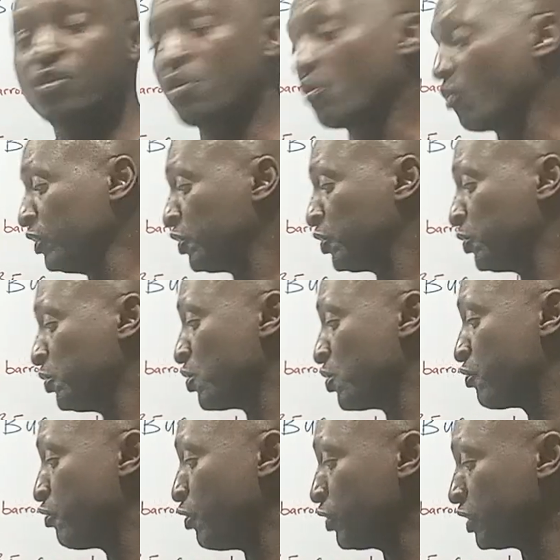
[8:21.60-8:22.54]
you're going to
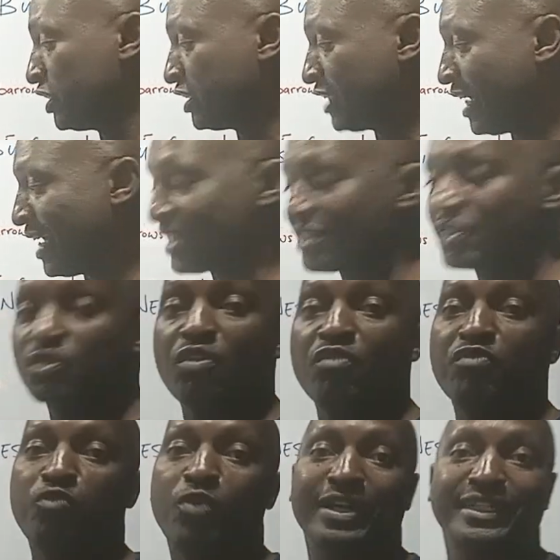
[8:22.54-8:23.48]
use 40 tons
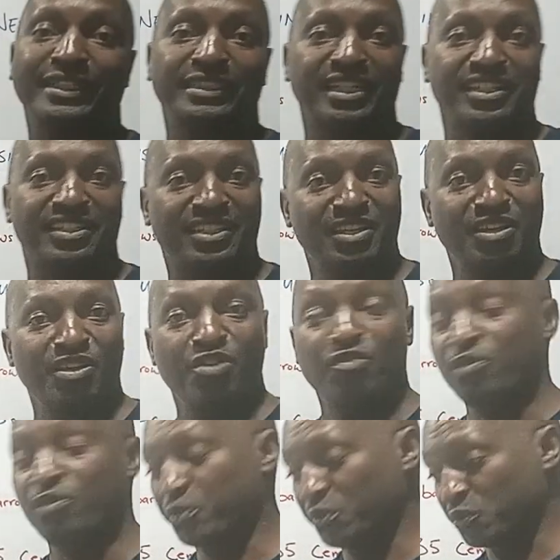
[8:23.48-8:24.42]
of quarry dust.
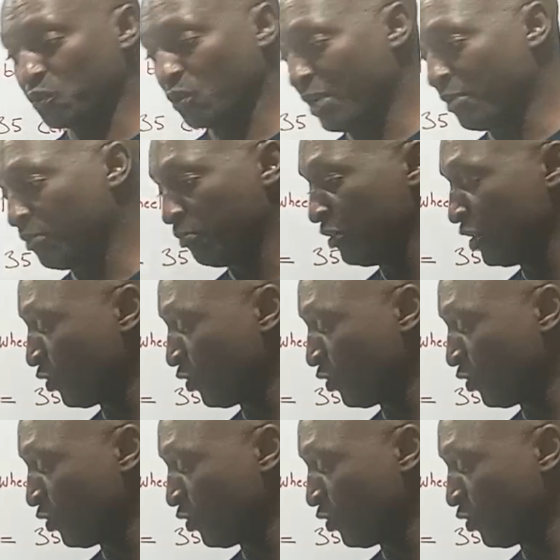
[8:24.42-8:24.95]
For those who are